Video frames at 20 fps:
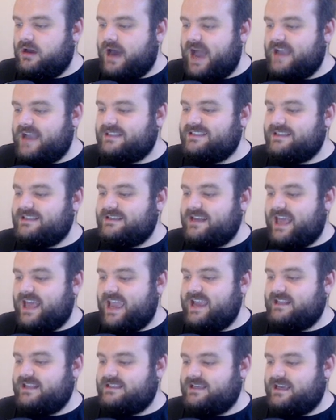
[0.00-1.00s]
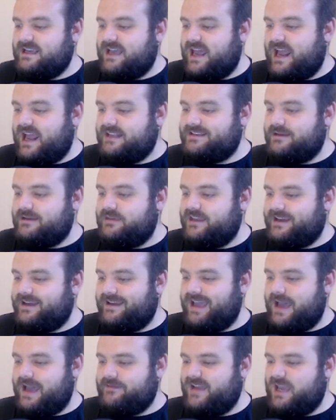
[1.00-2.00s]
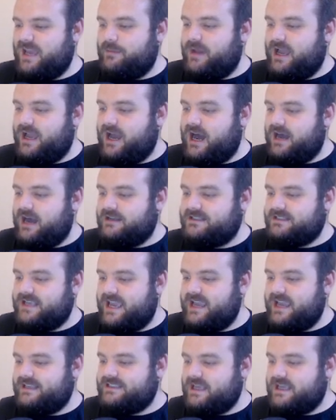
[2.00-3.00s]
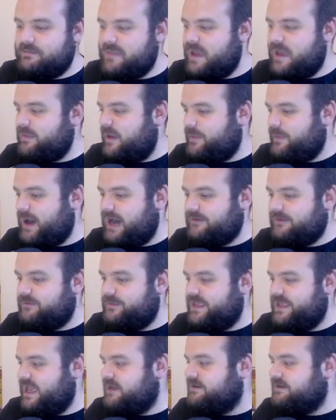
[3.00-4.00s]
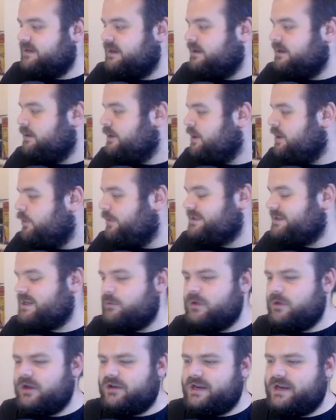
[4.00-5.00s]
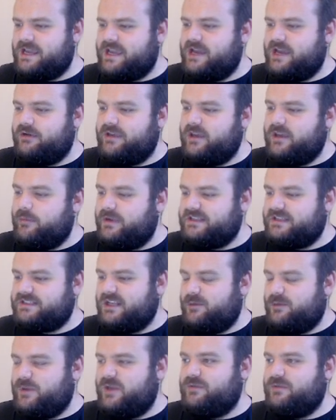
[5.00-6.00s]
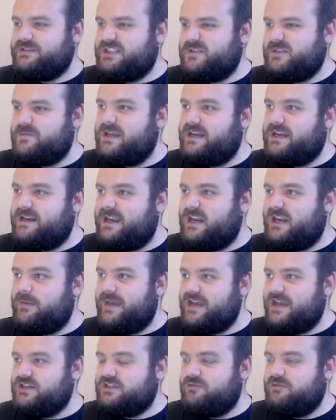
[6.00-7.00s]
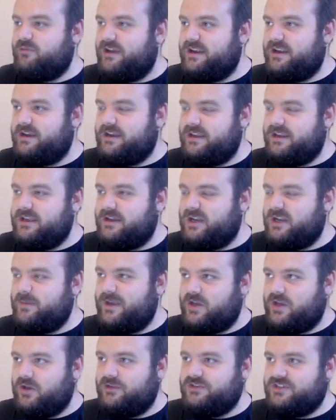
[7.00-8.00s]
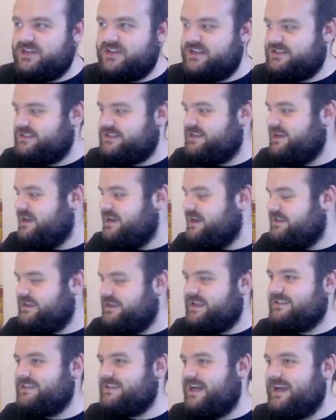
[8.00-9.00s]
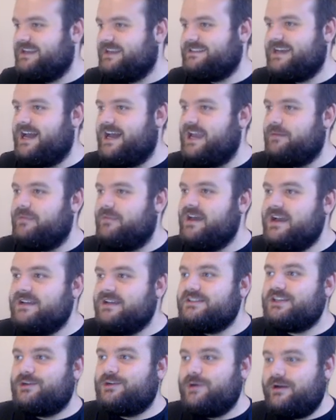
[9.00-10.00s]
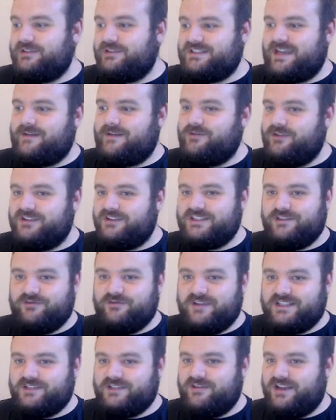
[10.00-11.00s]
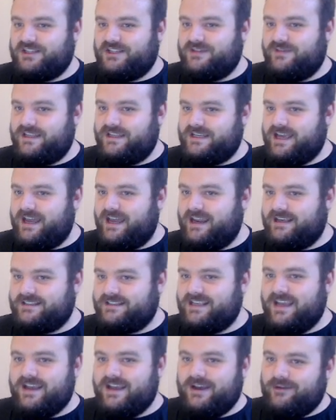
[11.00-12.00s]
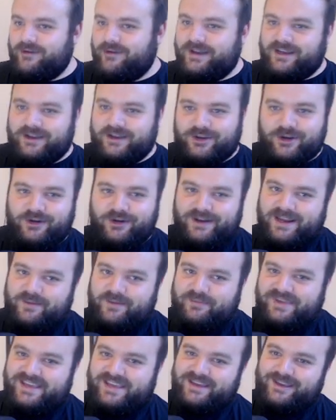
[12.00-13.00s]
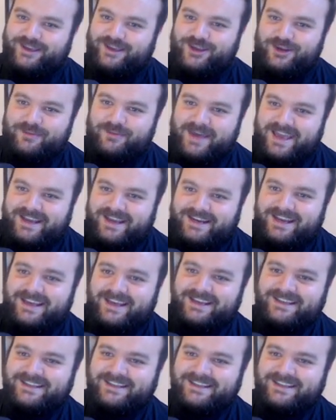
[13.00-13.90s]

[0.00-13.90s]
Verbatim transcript: I didn't hate it, and I don't think I have it in my heart to hate it. Maybe apart from the ending, where it's like we're not going to kill you, we're just going to put you in suspended animation where you, are going to be conscious the entire time. To quote Davros in Resurrection of the Daleks, we're going to call it being humane.